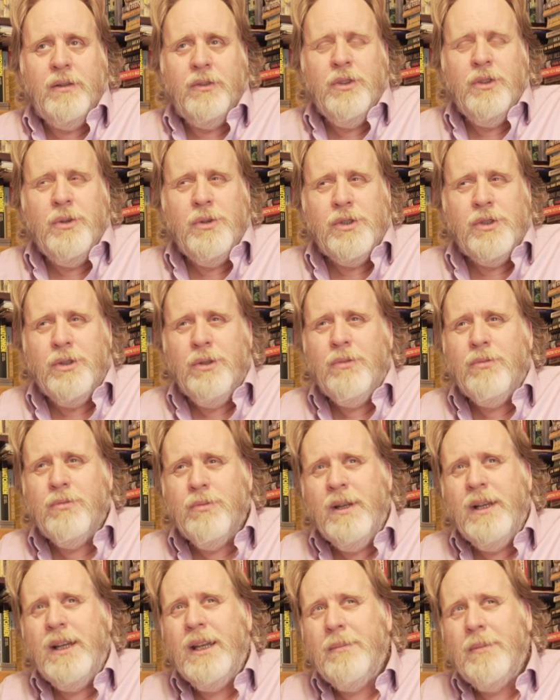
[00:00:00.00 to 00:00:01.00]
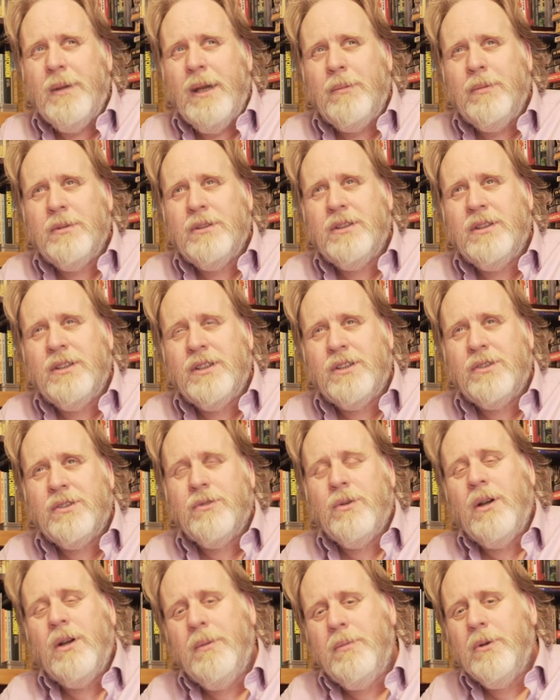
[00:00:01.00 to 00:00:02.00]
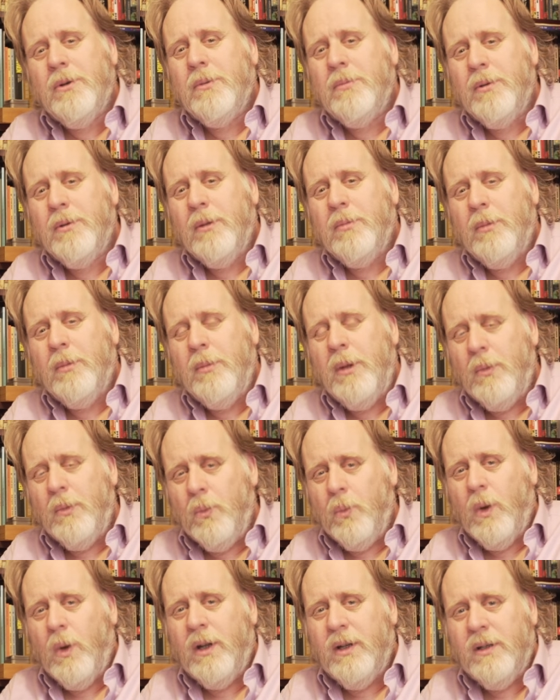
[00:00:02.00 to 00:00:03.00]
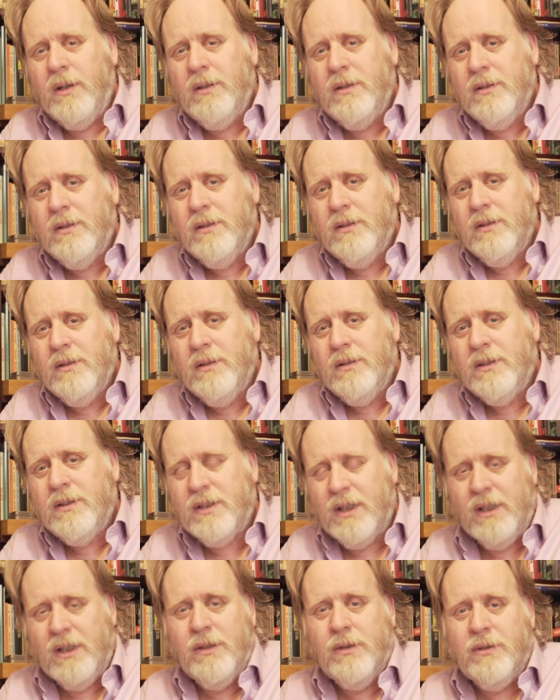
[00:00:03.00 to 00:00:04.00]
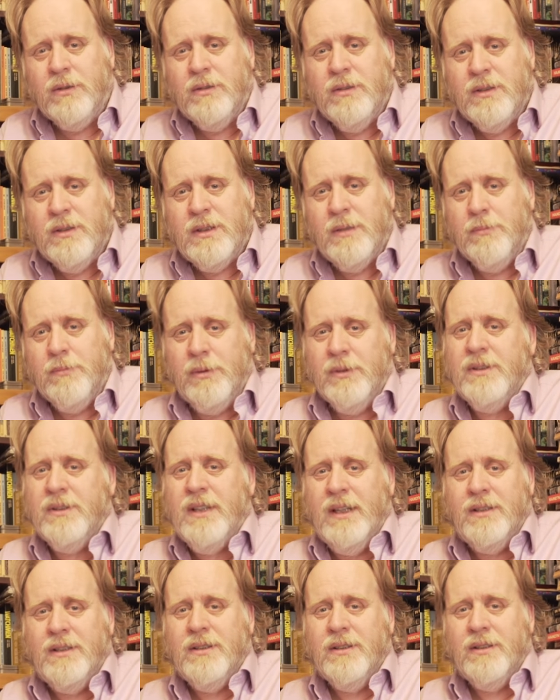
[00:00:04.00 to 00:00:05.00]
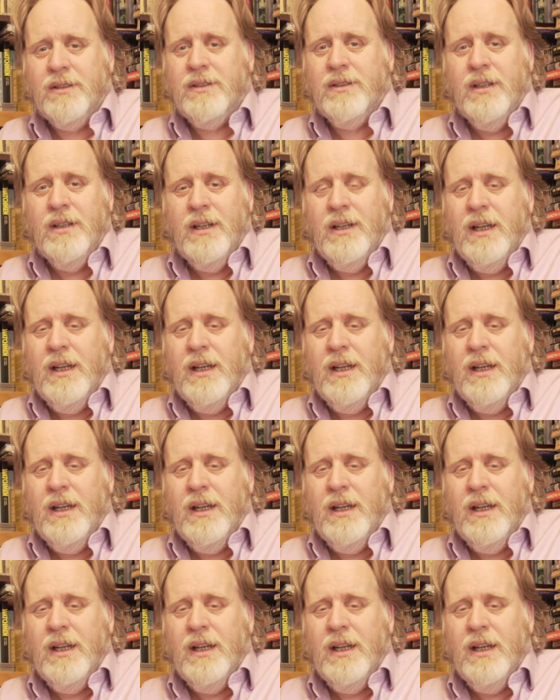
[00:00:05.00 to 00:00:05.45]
you should really be able to describe your problem in one single simple sentence.